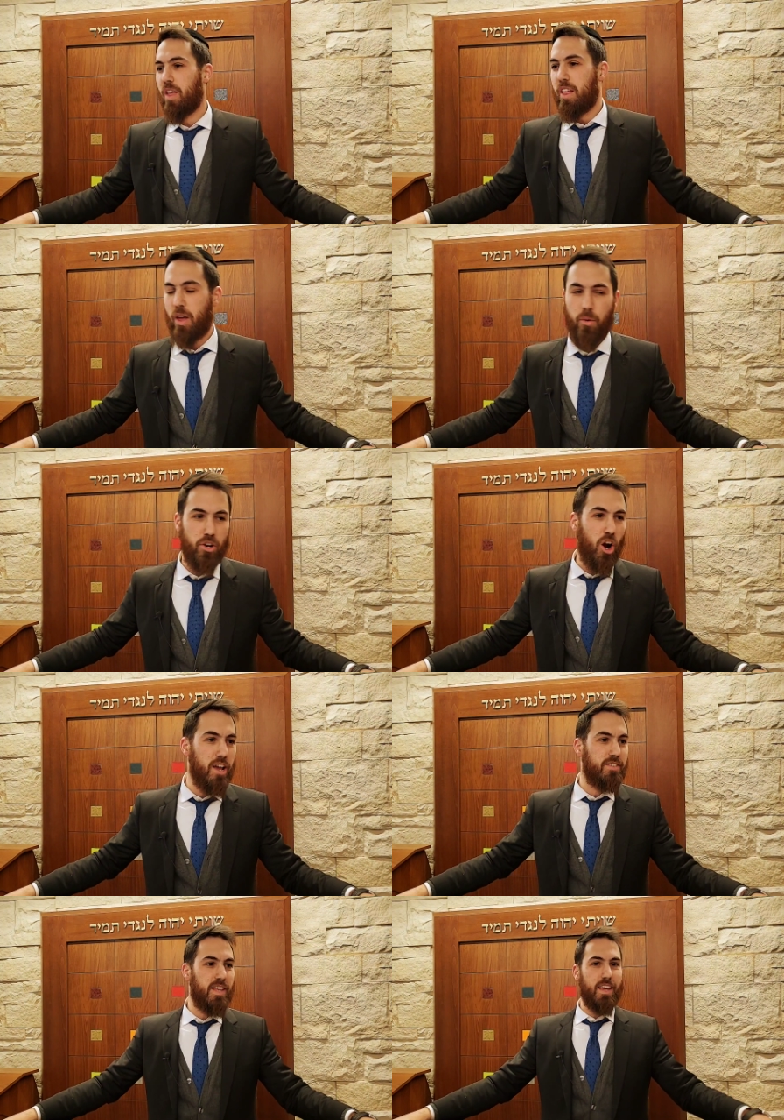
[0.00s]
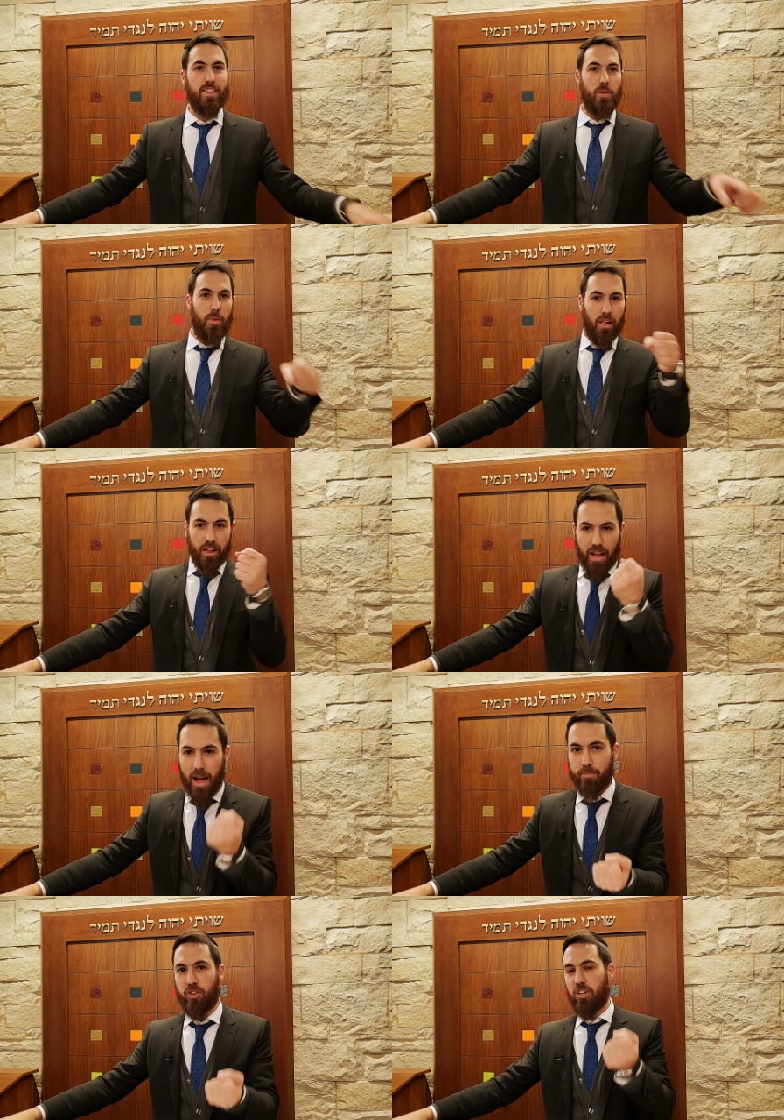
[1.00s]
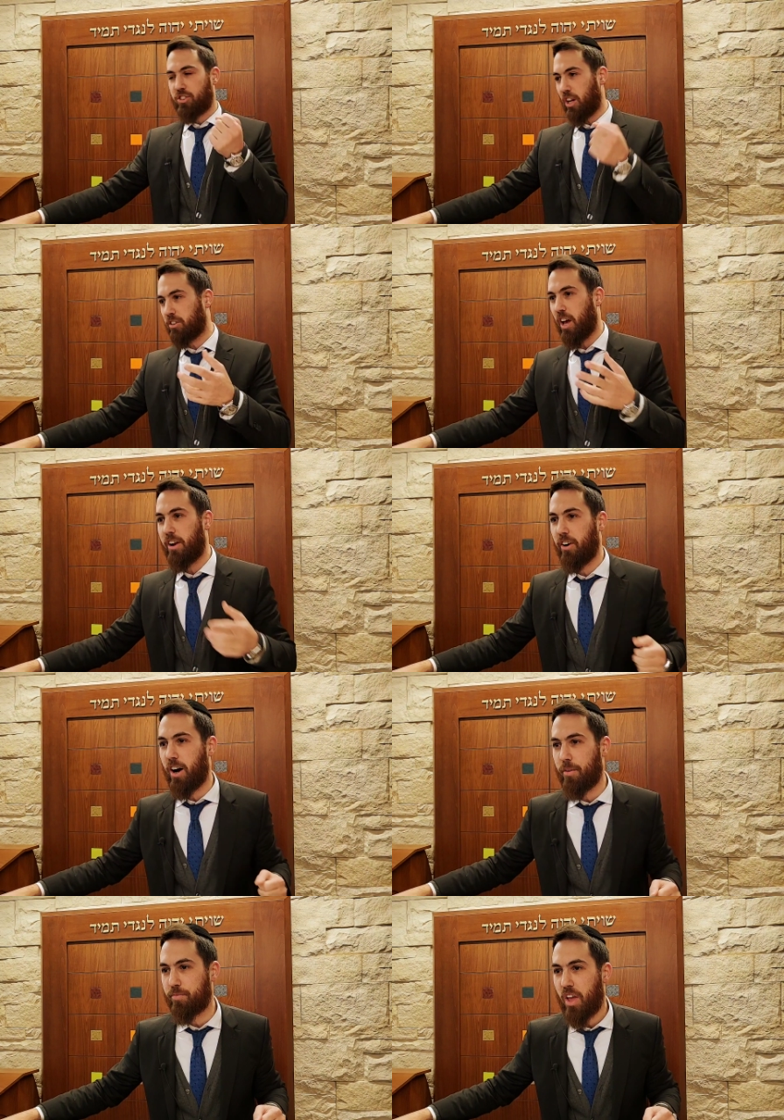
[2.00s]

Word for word: that when you're Isaac in the Milchamta Shal Torah,